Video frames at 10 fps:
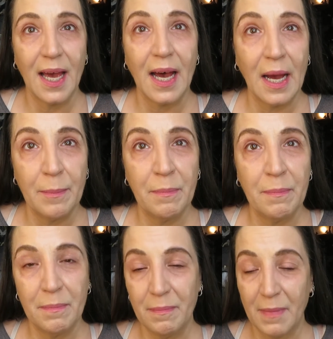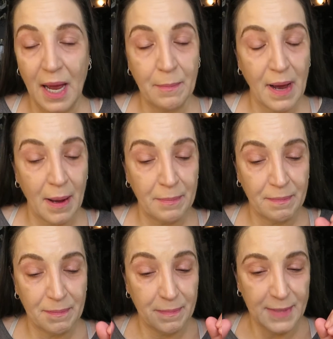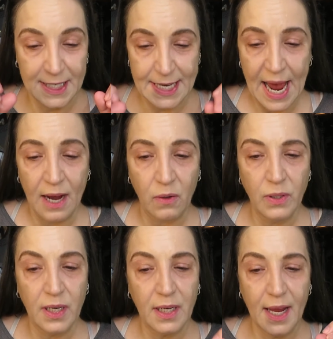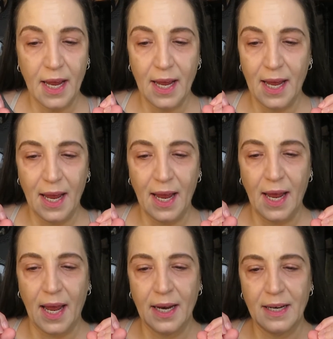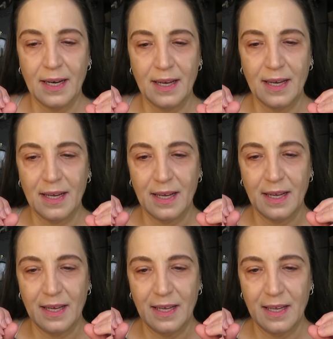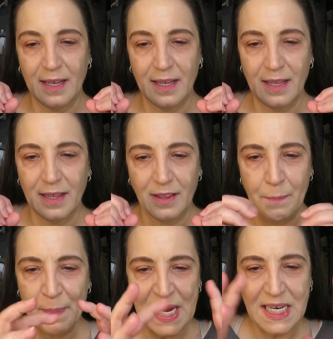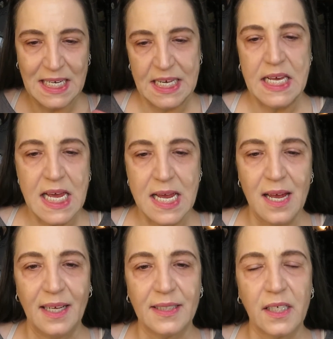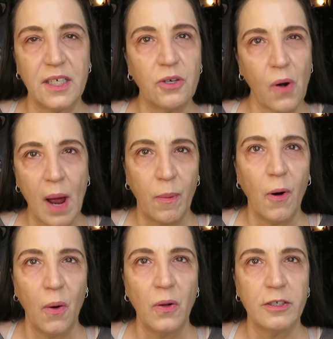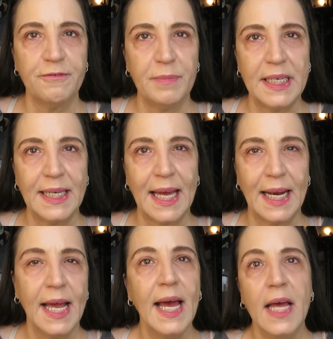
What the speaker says: I'm down, and the big D is going to grab hold of me again.